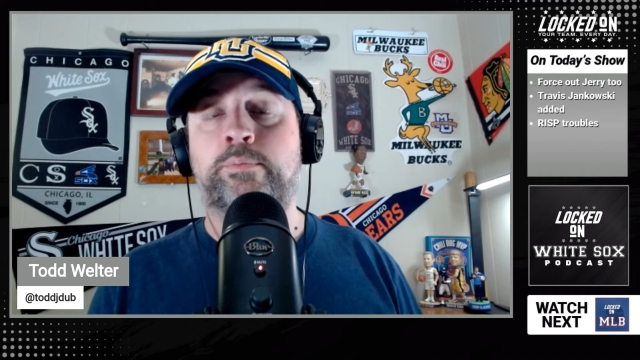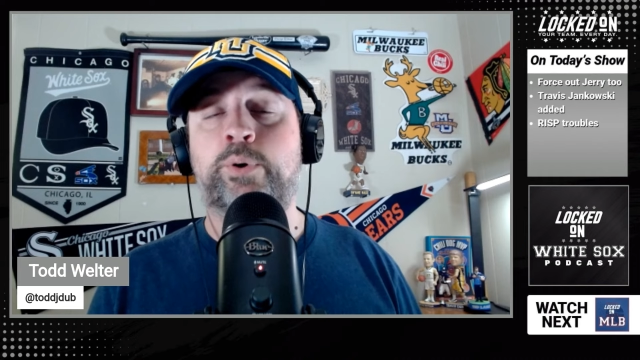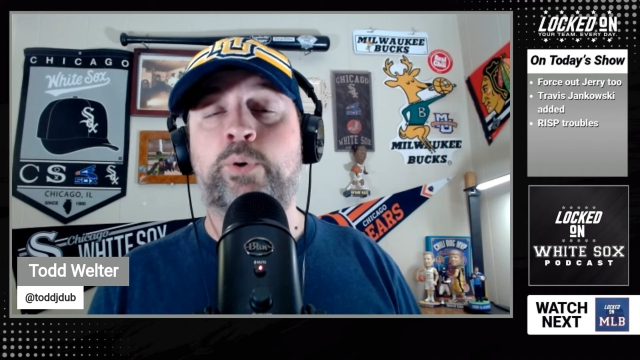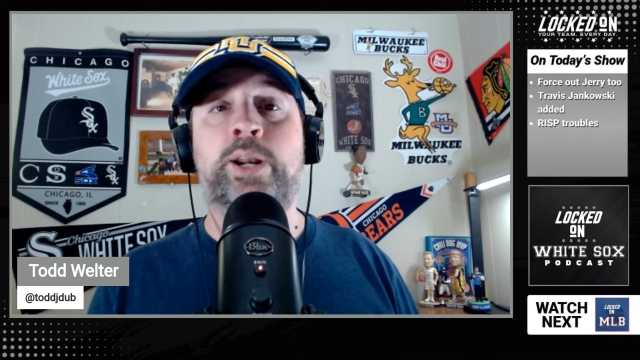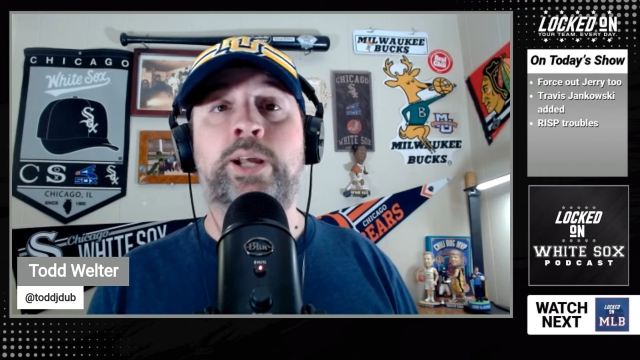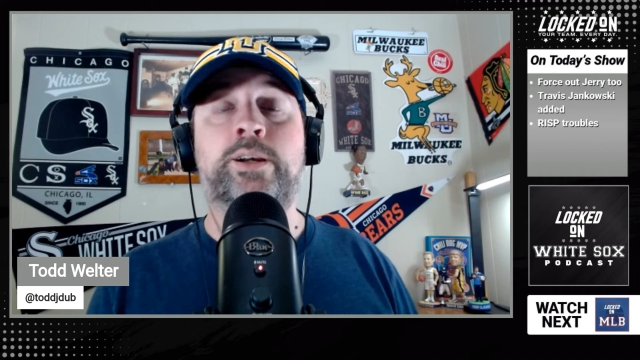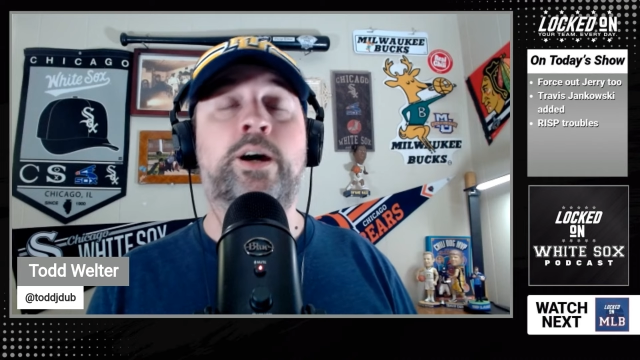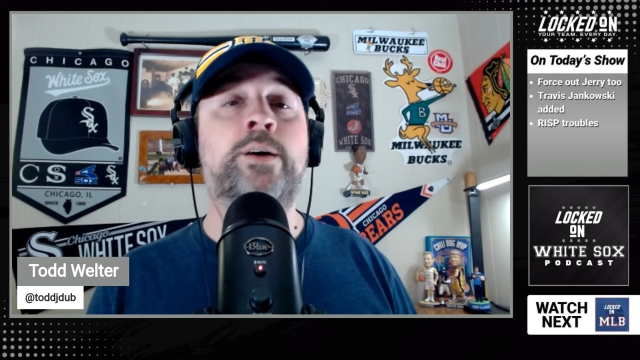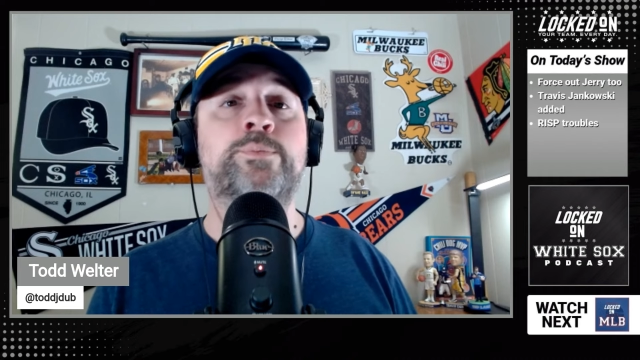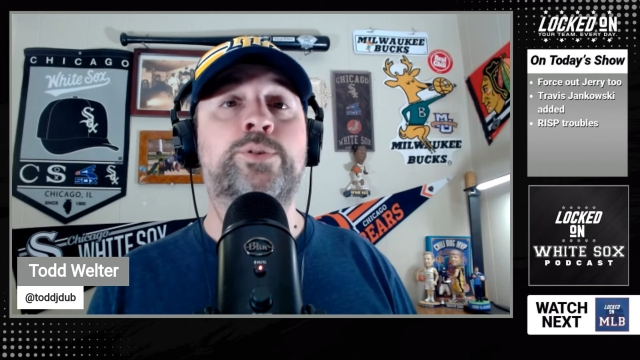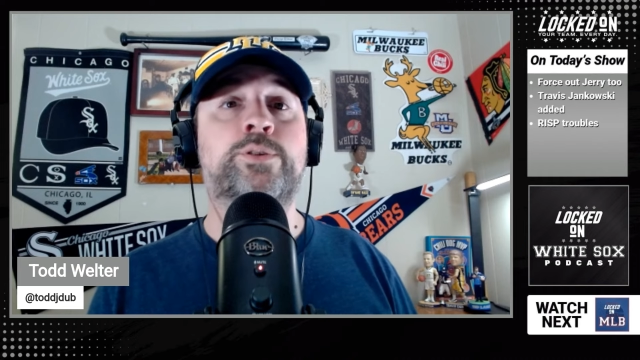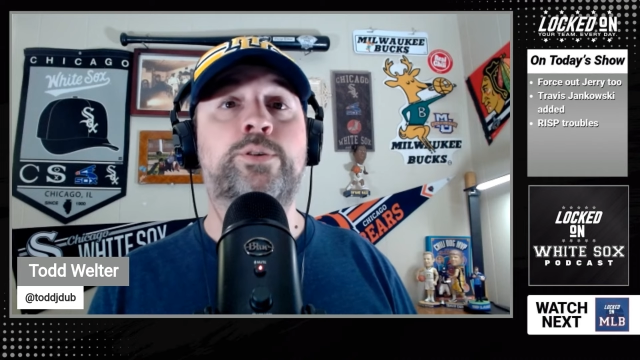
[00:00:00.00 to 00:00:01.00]
But when it
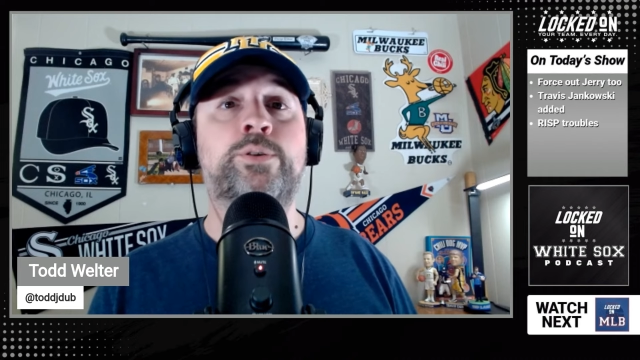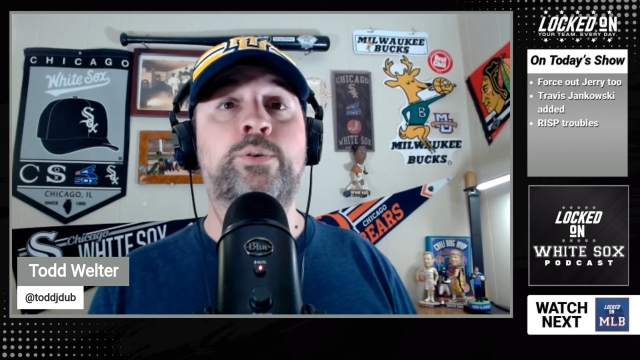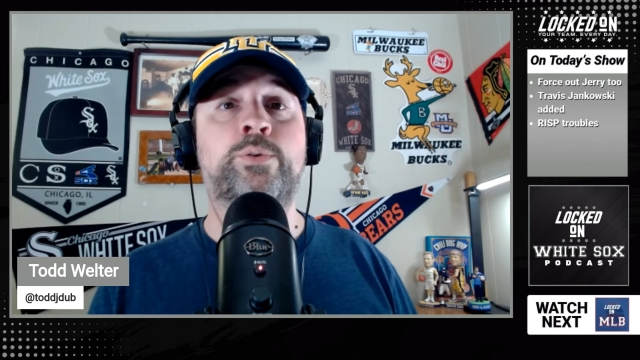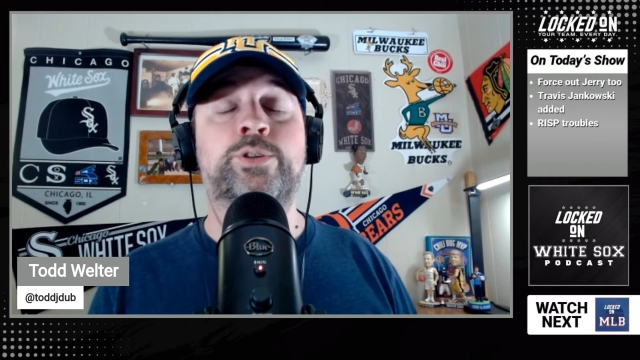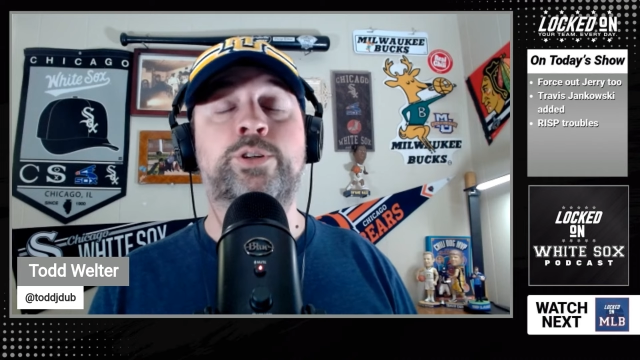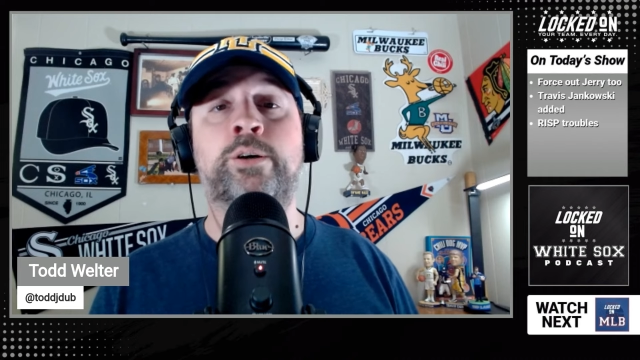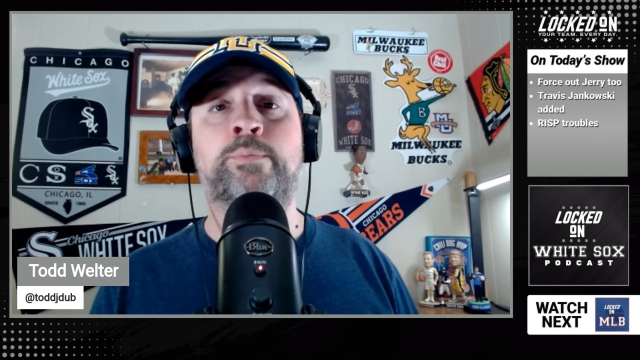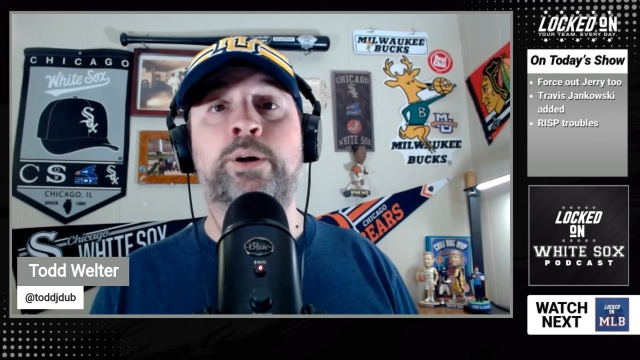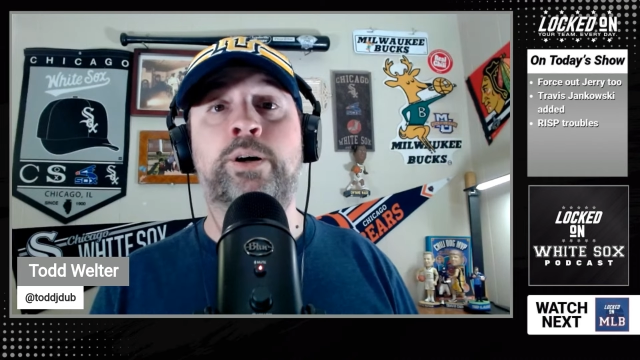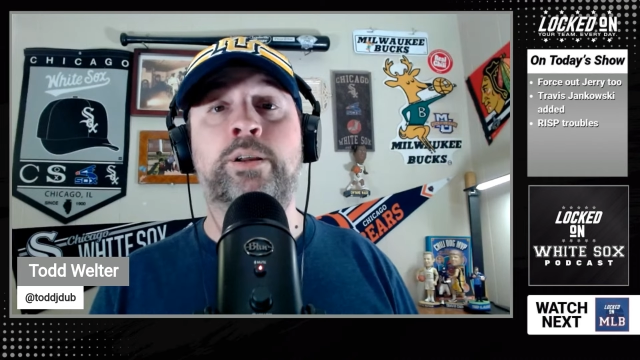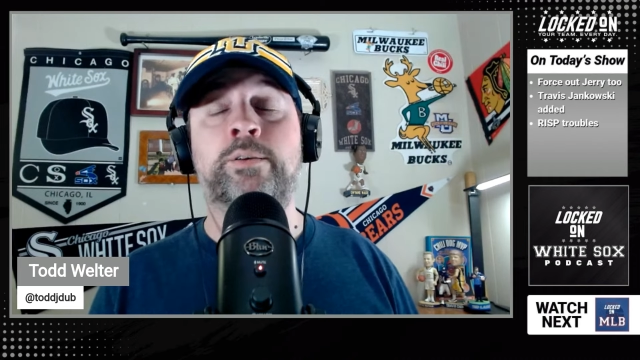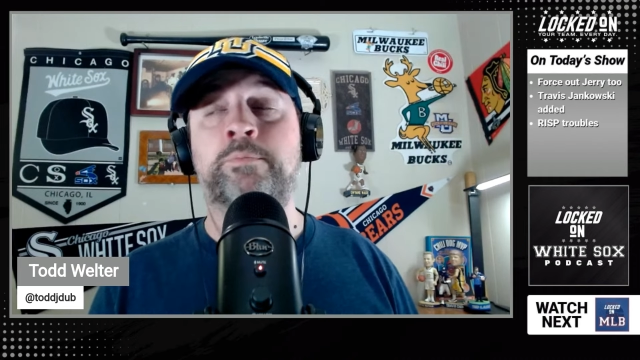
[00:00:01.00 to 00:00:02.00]
comes to
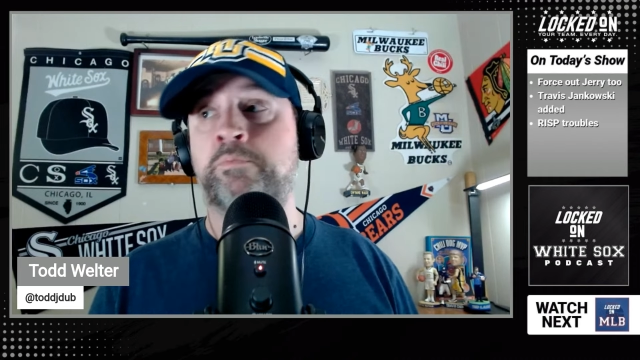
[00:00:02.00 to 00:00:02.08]
Sternberg,